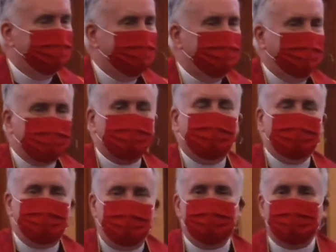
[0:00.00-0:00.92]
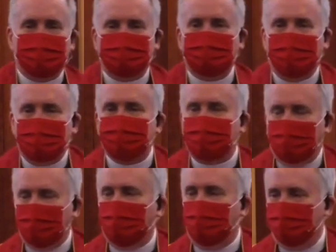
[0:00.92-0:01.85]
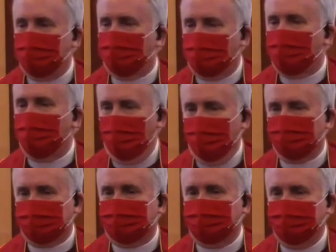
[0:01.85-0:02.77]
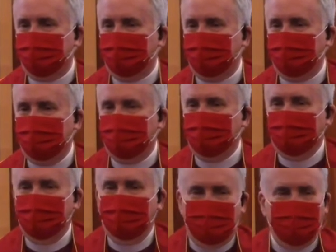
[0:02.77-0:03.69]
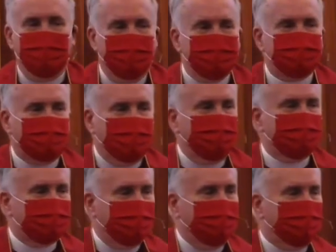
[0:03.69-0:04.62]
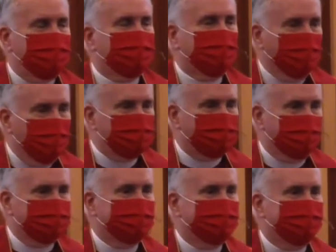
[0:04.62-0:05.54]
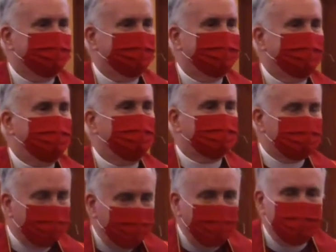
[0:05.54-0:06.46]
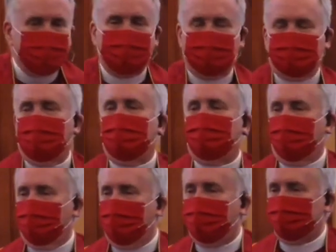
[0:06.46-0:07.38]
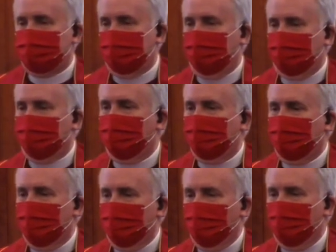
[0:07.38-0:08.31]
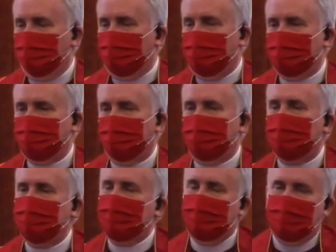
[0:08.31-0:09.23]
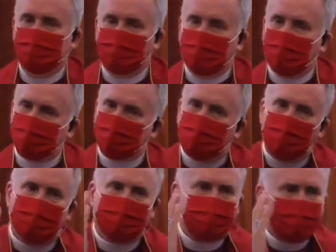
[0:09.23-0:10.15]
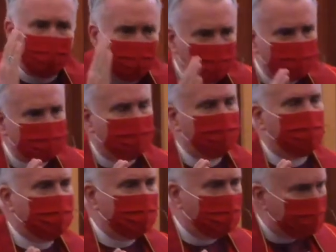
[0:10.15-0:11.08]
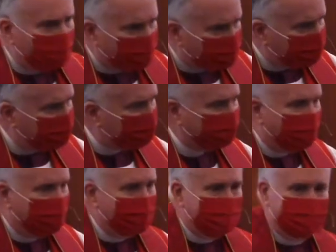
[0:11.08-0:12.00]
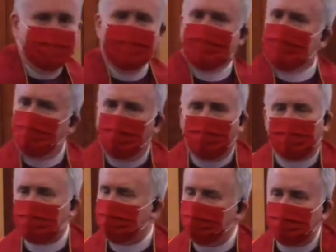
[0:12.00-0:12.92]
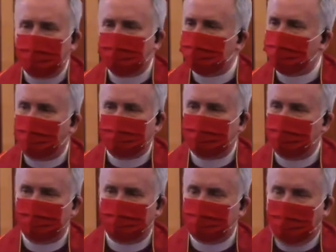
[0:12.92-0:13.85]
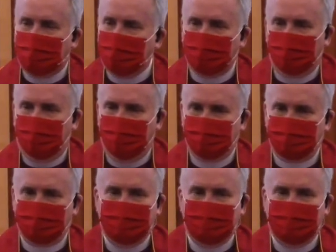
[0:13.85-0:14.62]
That's why Jesus says, Take up your cross. He who would save his life would lose it. He who would lose his life for my sake will find it. It's because we have chosen by the mercy of God, the work of His grace inside of us,